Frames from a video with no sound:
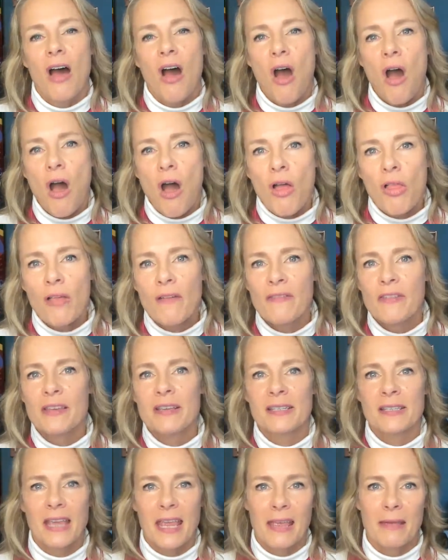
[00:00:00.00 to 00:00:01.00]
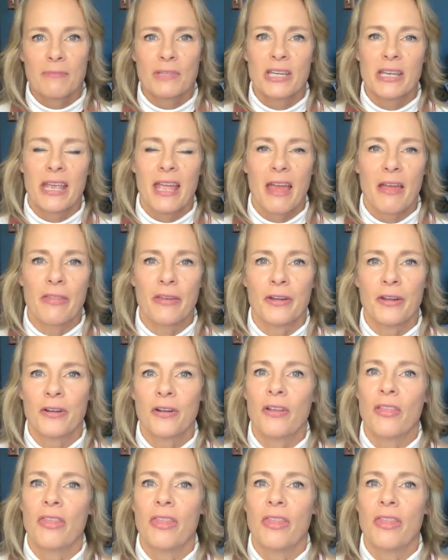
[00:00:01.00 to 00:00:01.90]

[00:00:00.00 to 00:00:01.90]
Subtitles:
All of this came together